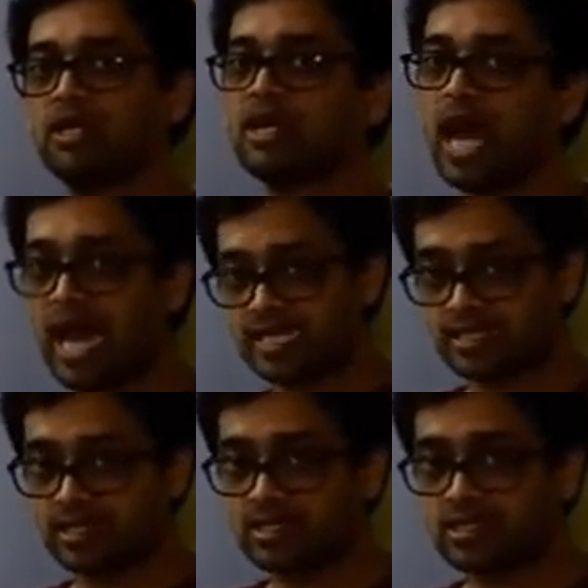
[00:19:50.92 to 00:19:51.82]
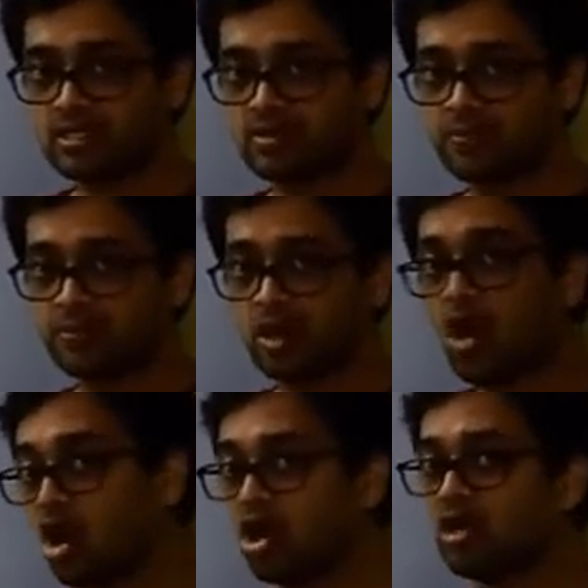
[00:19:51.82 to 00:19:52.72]
it as is,
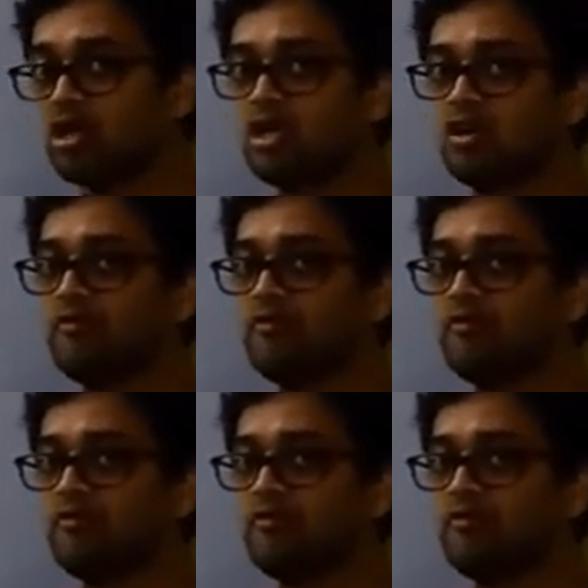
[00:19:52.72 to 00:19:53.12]
or